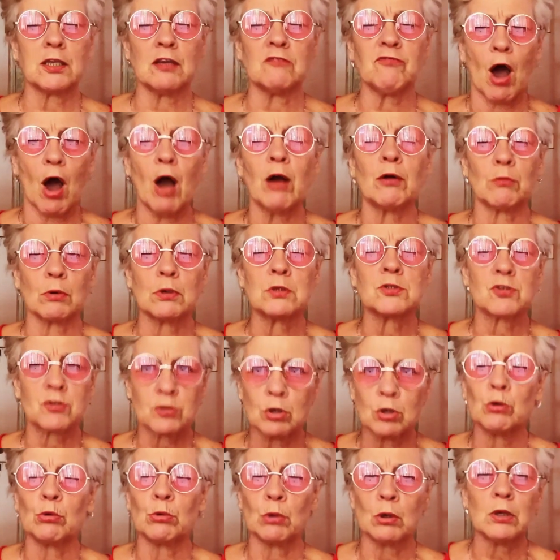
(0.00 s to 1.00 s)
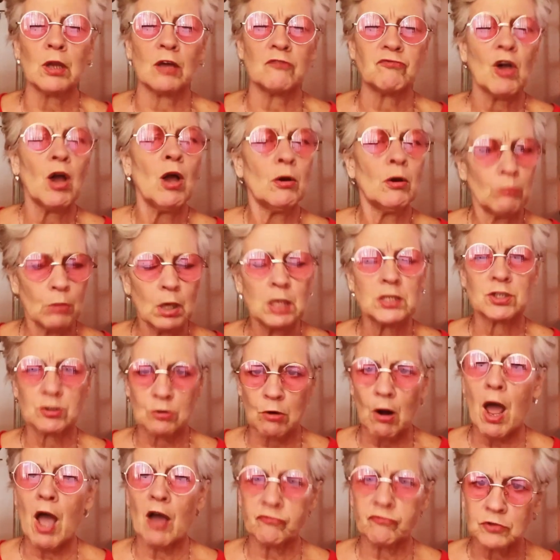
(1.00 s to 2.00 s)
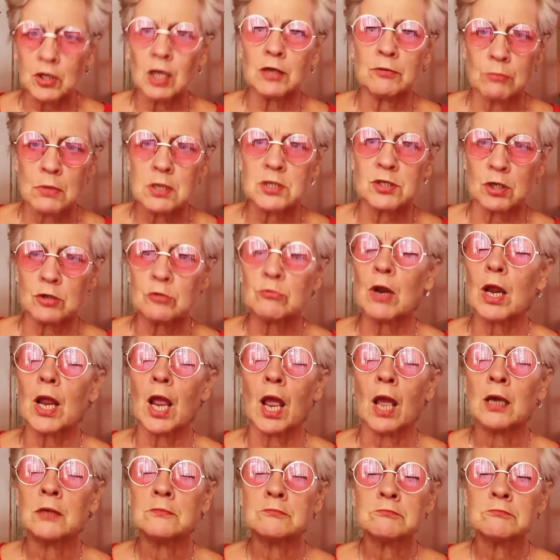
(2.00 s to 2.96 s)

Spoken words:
of Hogwarts School of Witchcraft and Wizardry.